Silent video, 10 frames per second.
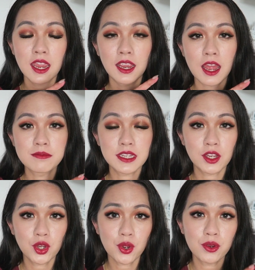It comes
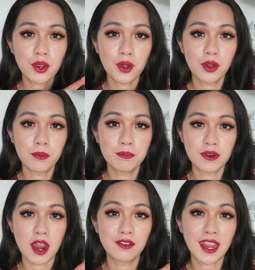in cocoa,
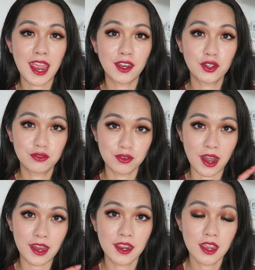brown and
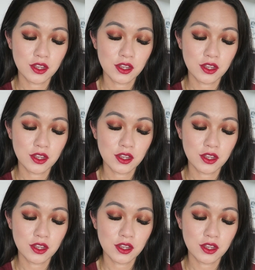grey.